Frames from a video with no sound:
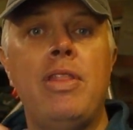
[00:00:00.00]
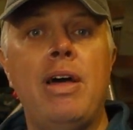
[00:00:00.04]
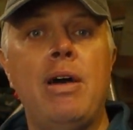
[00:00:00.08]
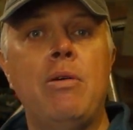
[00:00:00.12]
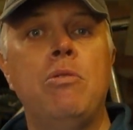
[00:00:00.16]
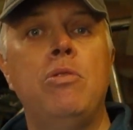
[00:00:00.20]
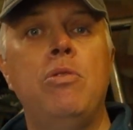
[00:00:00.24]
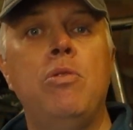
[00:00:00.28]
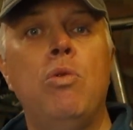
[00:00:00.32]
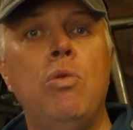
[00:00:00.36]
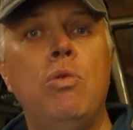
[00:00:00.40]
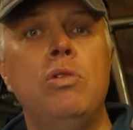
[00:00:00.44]
That
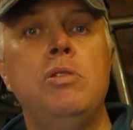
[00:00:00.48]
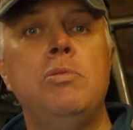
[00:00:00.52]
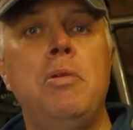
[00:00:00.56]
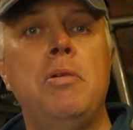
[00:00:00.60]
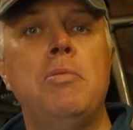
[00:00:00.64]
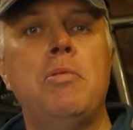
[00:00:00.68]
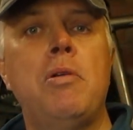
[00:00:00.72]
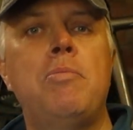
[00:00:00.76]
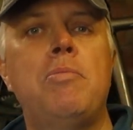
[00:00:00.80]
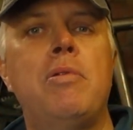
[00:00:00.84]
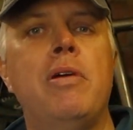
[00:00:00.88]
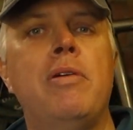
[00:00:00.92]
would always
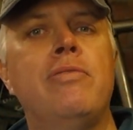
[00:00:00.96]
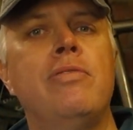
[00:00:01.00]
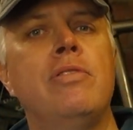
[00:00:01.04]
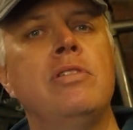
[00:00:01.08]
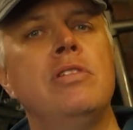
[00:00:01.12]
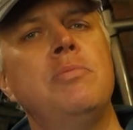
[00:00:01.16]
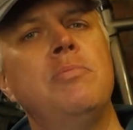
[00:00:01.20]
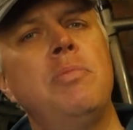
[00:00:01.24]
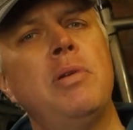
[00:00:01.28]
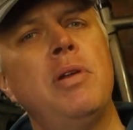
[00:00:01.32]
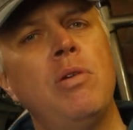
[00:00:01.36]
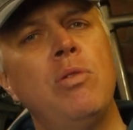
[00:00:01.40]
be my
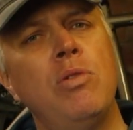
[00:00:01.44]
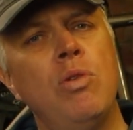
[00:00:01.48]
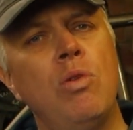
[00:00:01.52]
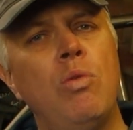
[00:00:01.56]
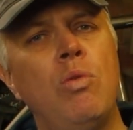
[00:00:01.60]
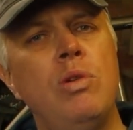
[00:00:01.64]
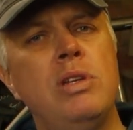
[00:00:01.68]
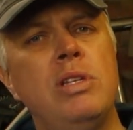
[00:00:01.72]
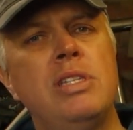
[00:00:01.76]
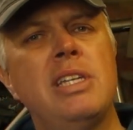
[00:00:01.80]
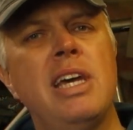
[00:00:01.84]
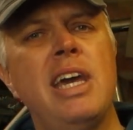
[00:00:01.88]
preference, but I would
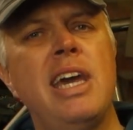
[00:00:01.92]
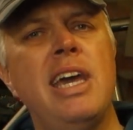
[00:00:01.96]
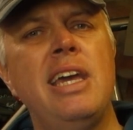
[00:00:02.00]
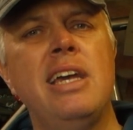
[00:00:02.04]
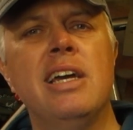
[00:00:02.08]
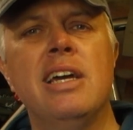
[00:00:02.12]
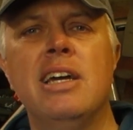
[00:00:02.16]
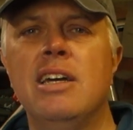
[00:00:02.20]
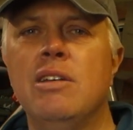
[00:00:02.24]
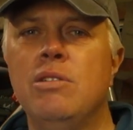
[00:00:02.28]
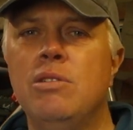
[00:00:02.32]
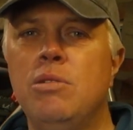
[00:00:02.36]
always take